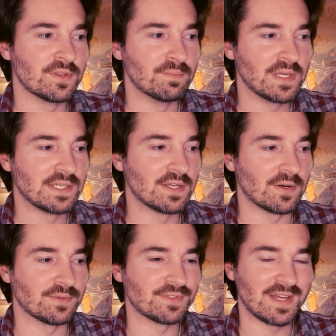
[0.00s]

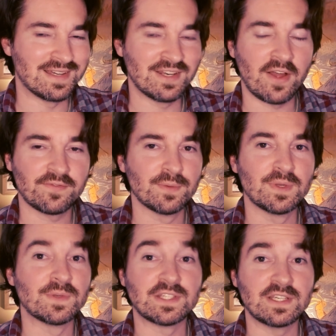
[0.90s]
midtones, enough to be
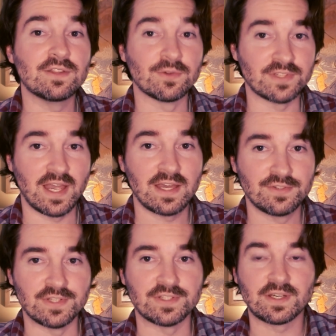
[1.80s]
able to see those
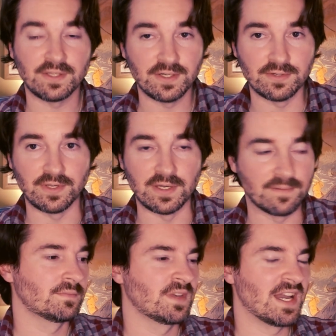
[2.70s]
edges clearly.
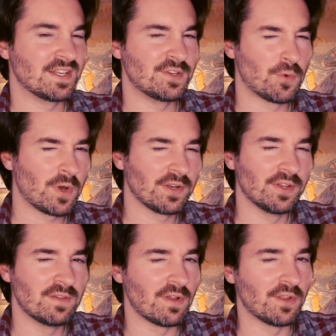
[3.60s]
And you'll want to
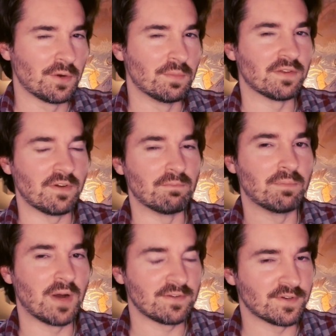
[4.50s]
leave a little bit of a
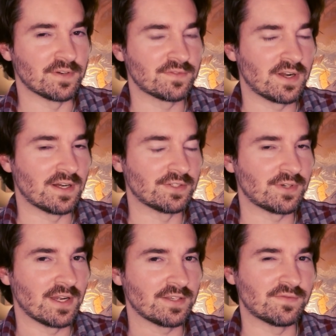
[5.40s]
buffer of
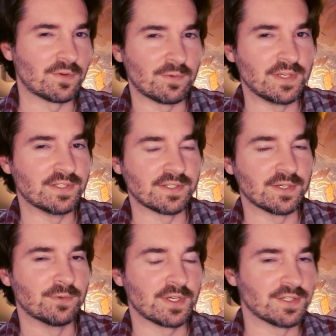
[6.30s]
contrast for reasons that
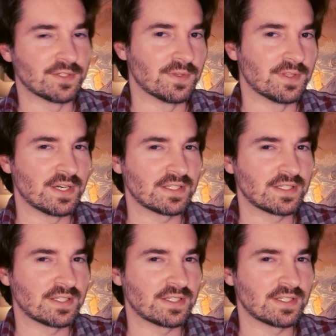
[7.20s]
we'll get to in the next